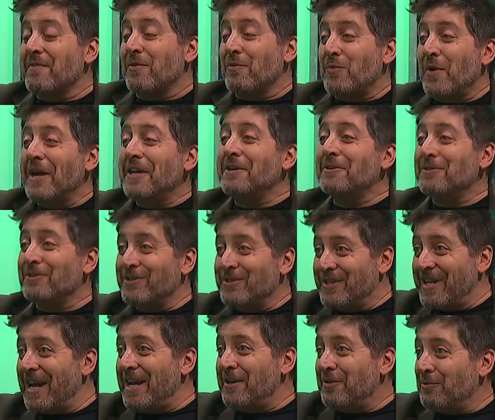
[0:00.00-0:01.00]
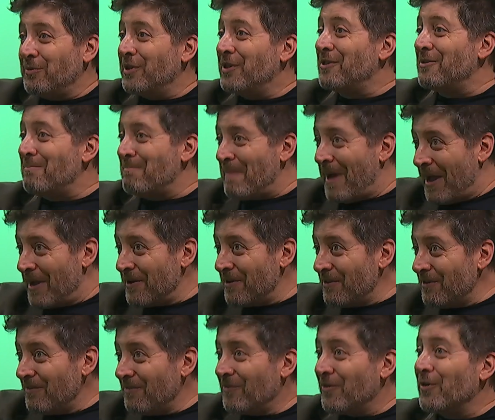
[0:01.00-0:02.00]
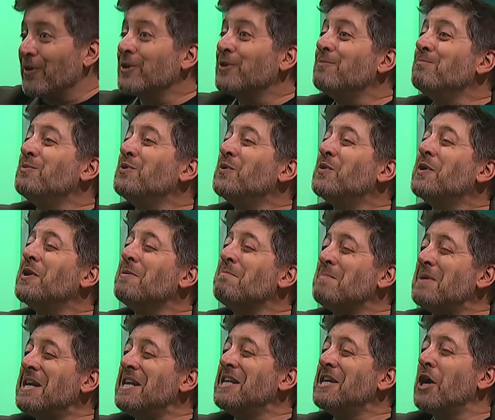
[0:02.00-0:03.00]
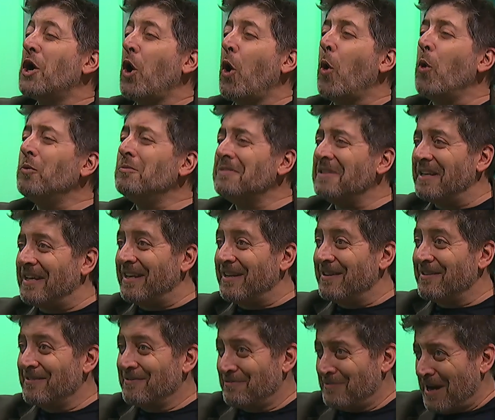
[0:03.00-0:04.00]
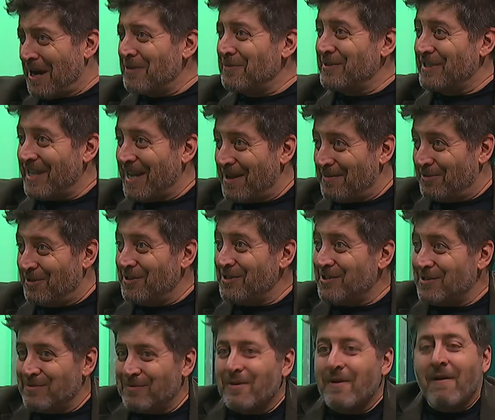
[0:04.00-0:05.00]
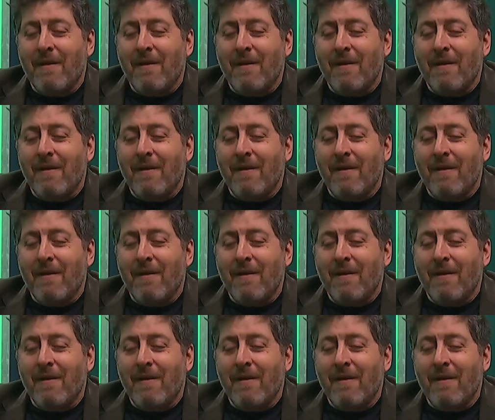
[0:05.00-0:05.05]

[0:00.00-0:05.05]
a regular date with the mayor for community media only roundtables,